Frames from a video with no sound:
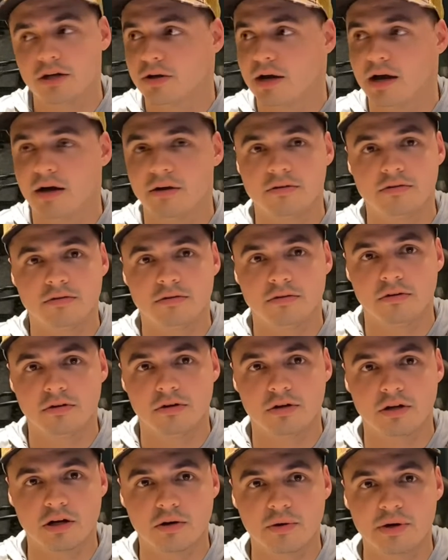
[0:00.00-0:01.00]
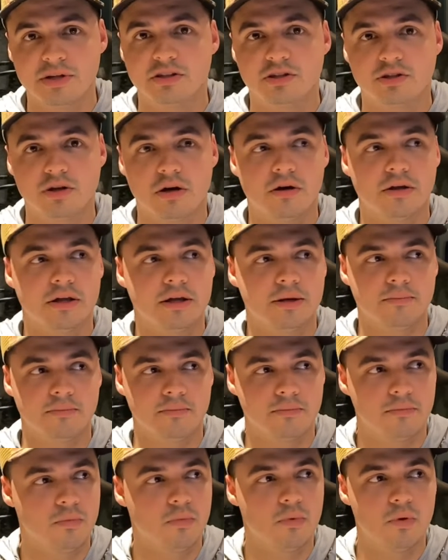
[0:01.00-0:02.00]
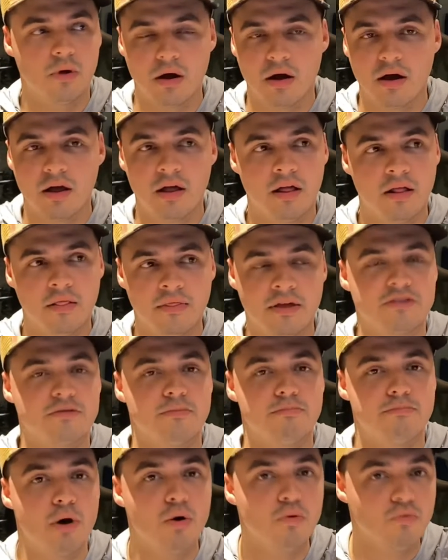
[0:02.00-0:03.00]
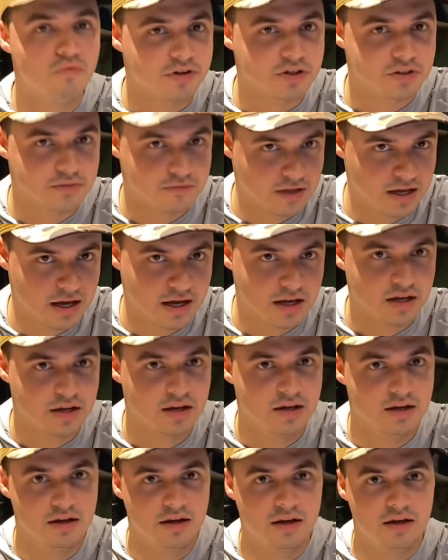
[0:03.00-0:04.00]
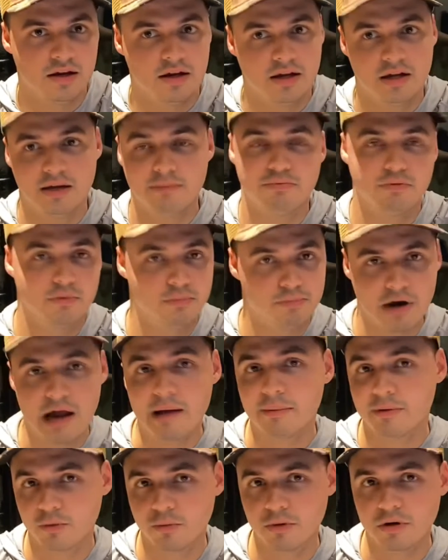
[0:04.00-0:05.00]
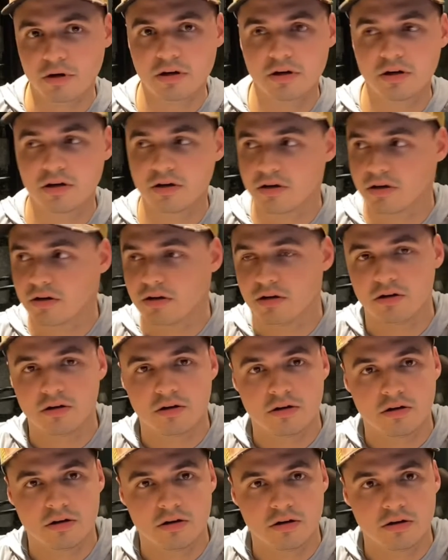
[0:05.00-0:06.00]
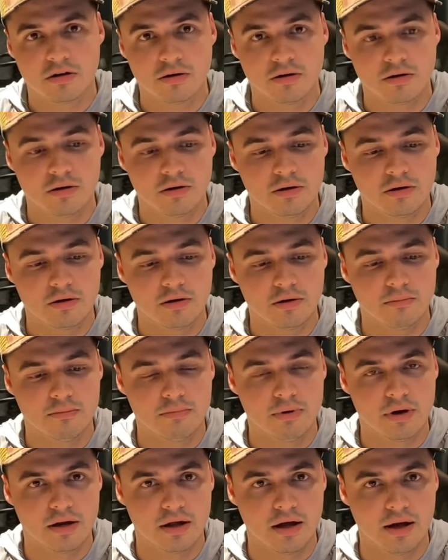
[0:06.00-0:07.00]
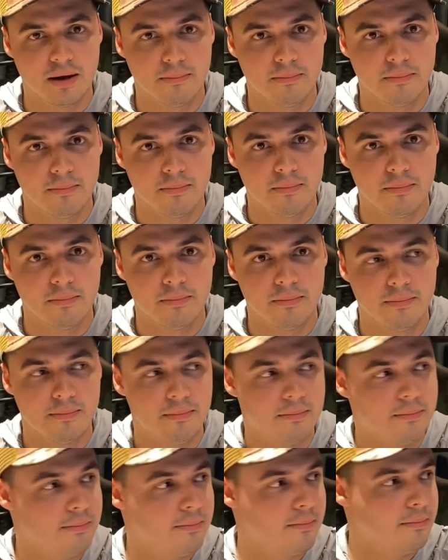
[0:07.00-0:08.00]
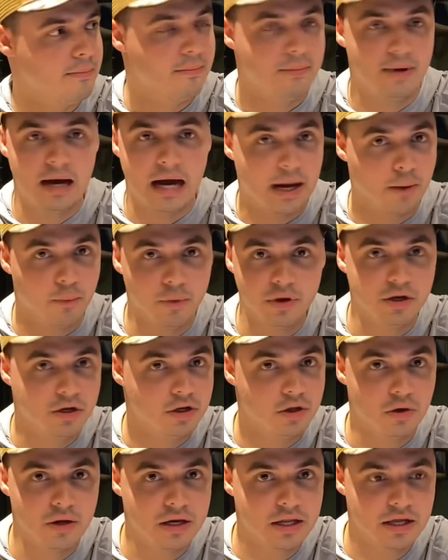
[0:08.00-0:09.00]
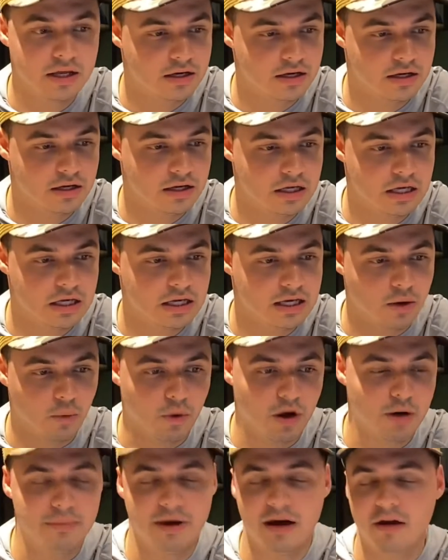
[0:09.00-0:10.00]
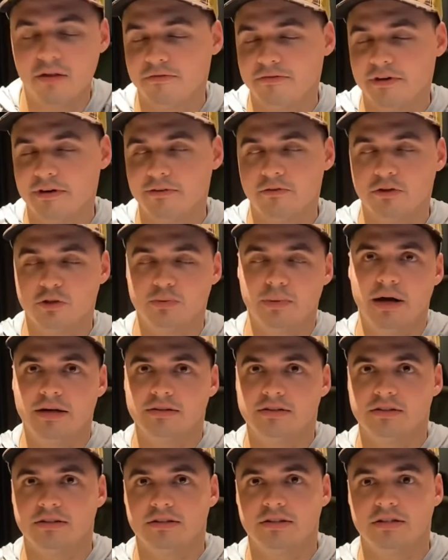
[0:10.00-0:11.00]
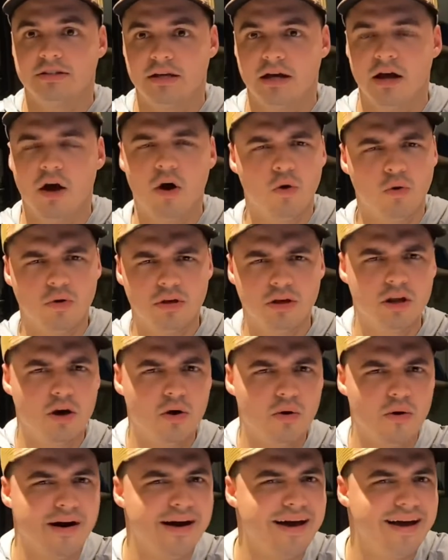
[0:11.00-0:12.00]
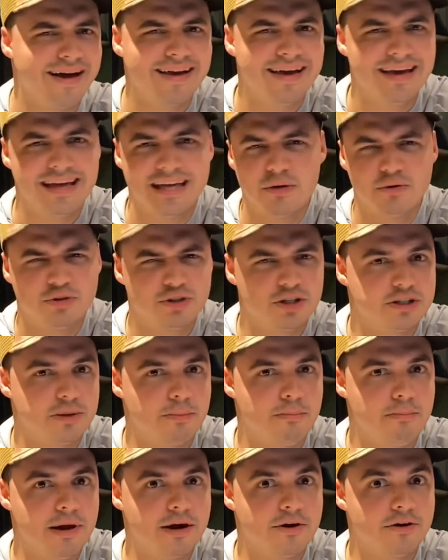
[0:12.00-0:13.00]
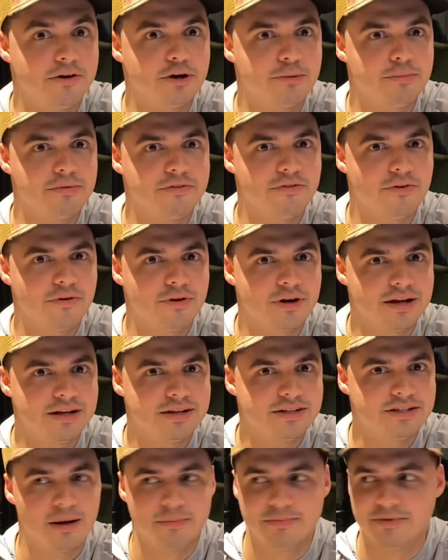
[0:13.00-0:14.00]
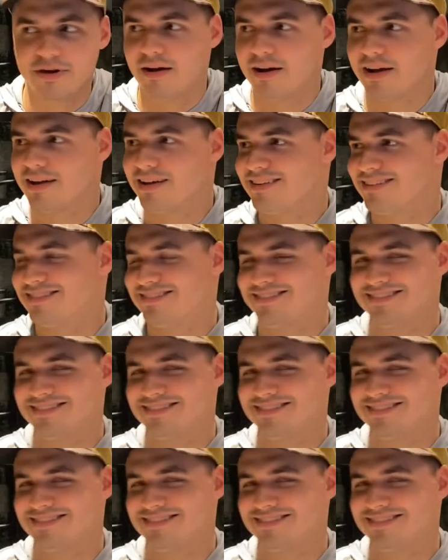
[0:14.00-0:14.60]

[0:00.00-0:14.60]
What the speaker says: trout on a Crazy Charlie. That's a bonefish fly. It will probably work, but I wasn't doing it. One of my other favorite responses is, it was just a bare hook before he jumped on it.